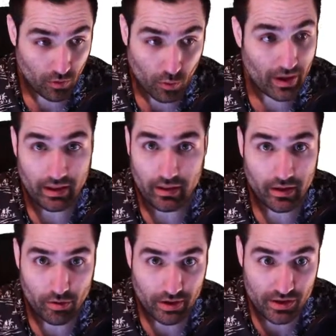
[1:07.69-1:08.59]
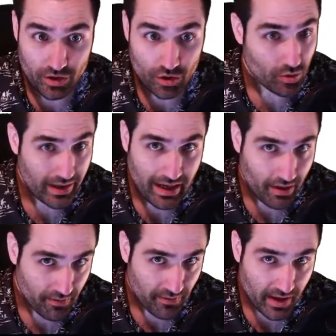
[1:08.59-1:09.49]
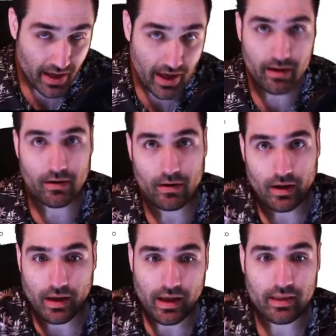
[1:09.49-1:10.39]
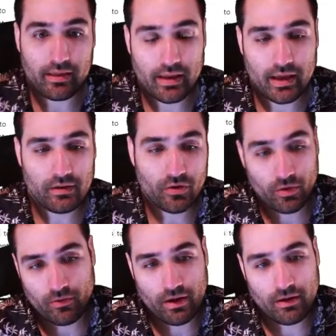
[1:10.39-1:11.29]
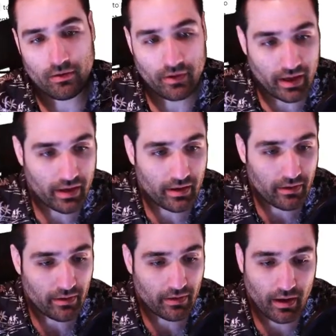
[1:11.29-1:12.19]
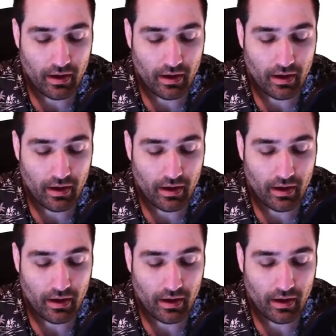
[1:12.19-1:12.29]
quite literally straight out of the air and then turn around and